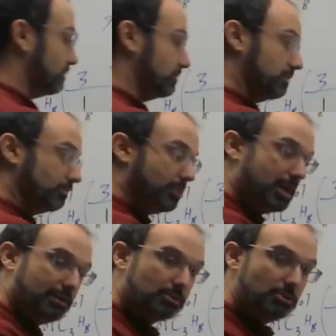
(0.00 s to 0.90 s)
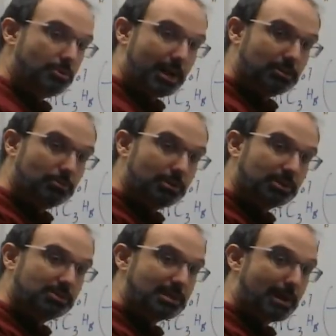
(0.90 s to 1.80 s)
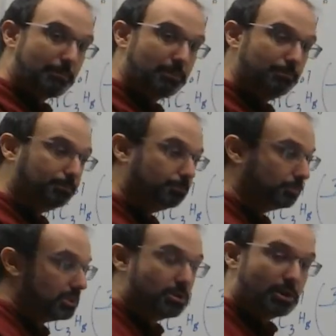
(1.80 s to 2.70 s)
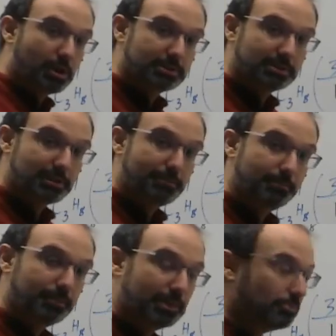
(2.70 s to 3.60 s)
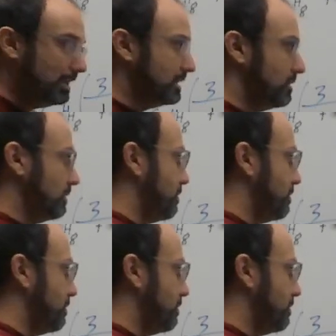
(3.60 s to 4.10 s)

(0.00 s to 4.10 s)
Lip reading: could have made it so you had to do another step. But it's not a hard step. And really, the only